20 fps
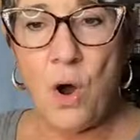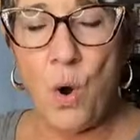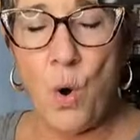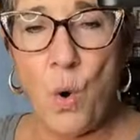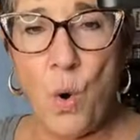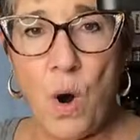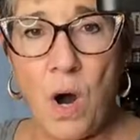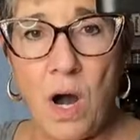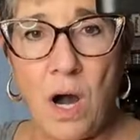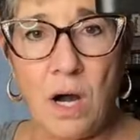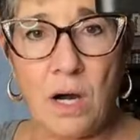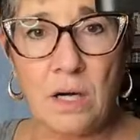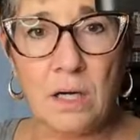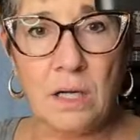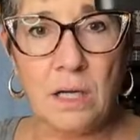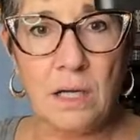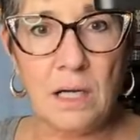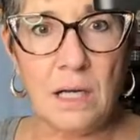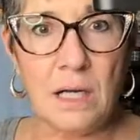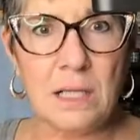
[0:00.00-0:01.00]
or
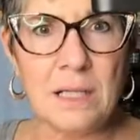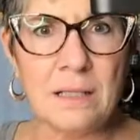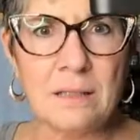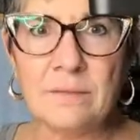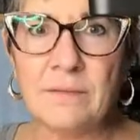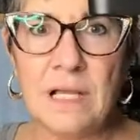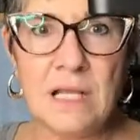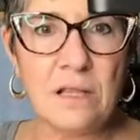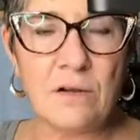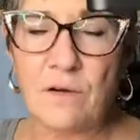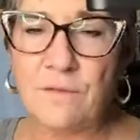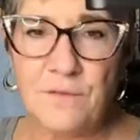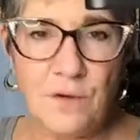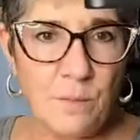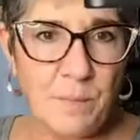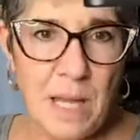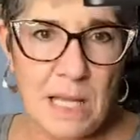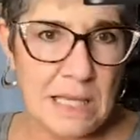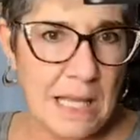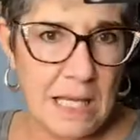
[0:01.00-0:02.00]
either
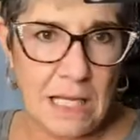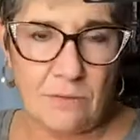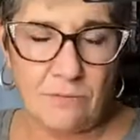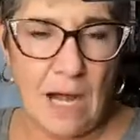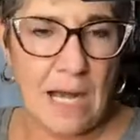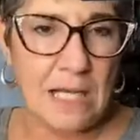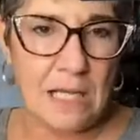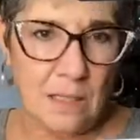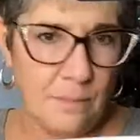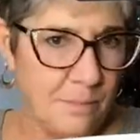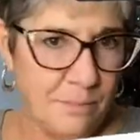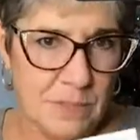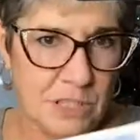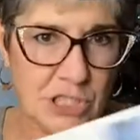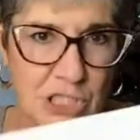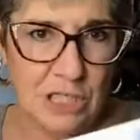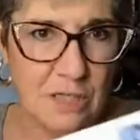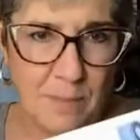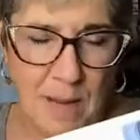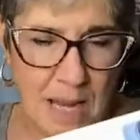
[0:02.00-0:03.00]
a like a regular
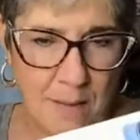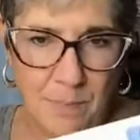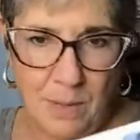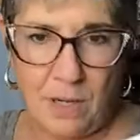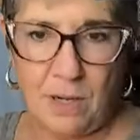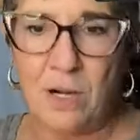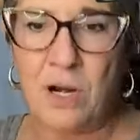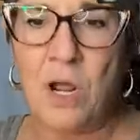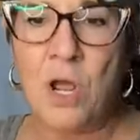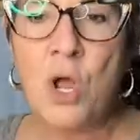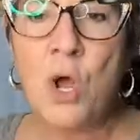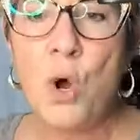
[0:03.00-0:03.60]
sheet of paper